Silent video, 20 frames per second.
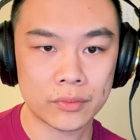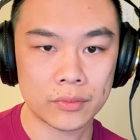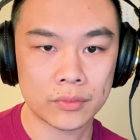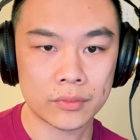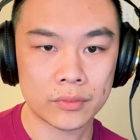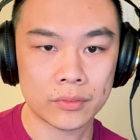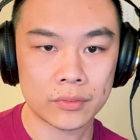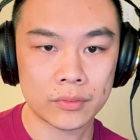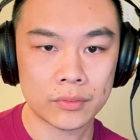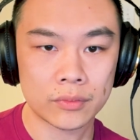
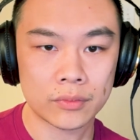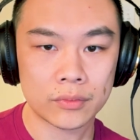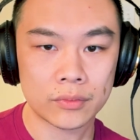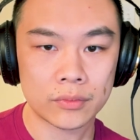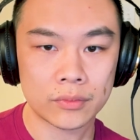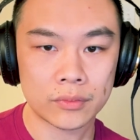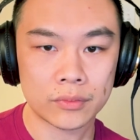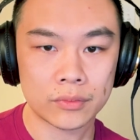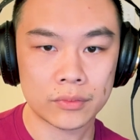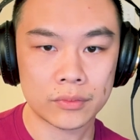
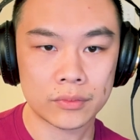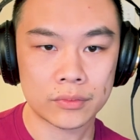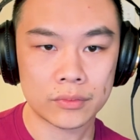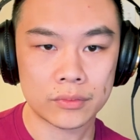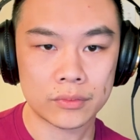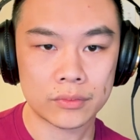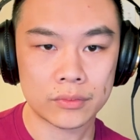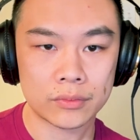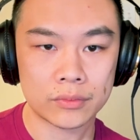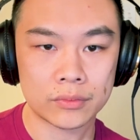
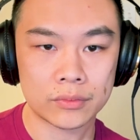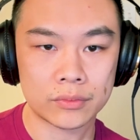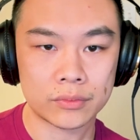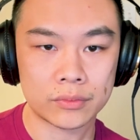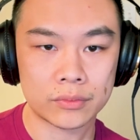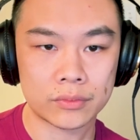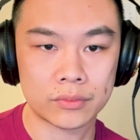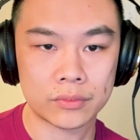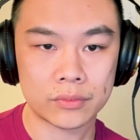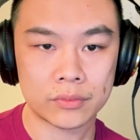
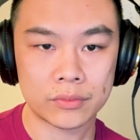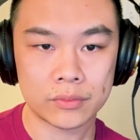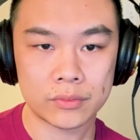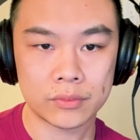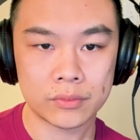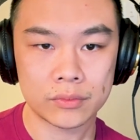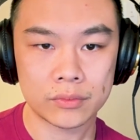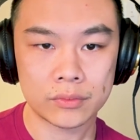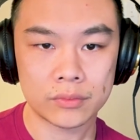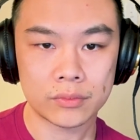
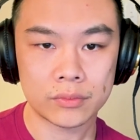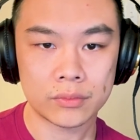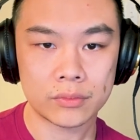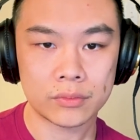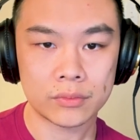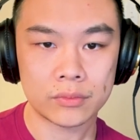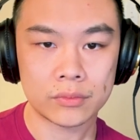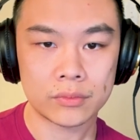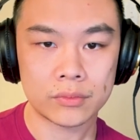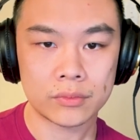
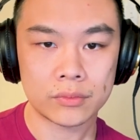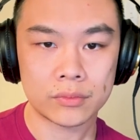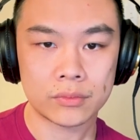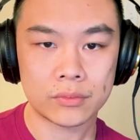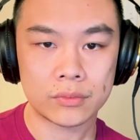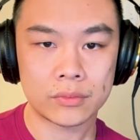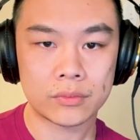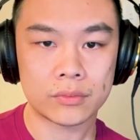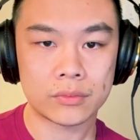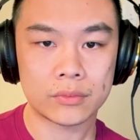
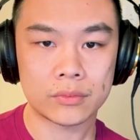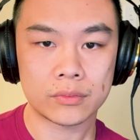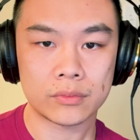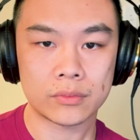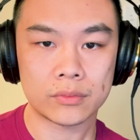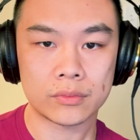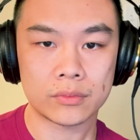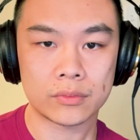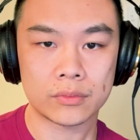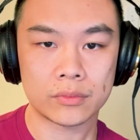
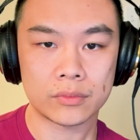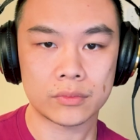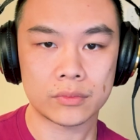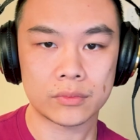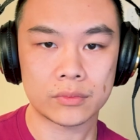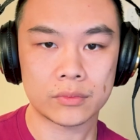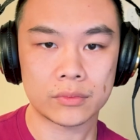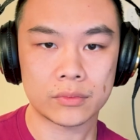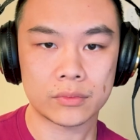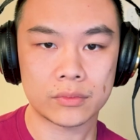
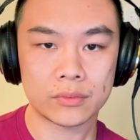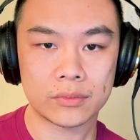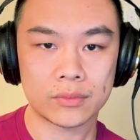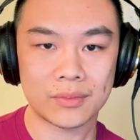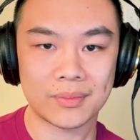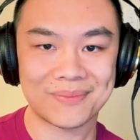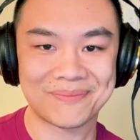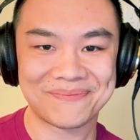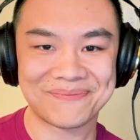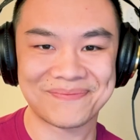
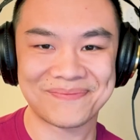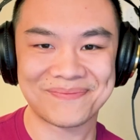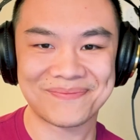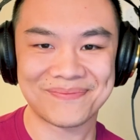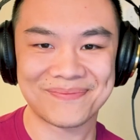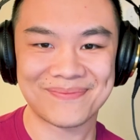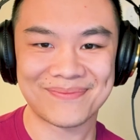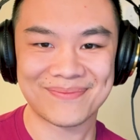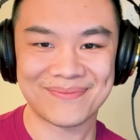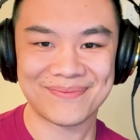
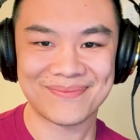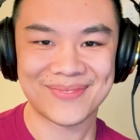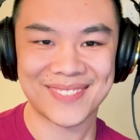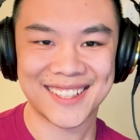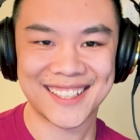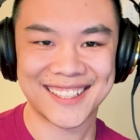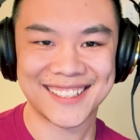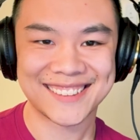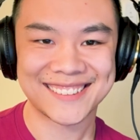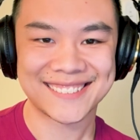
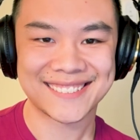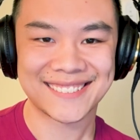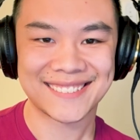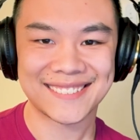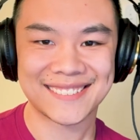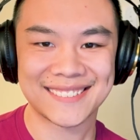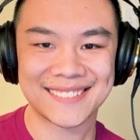[no speech]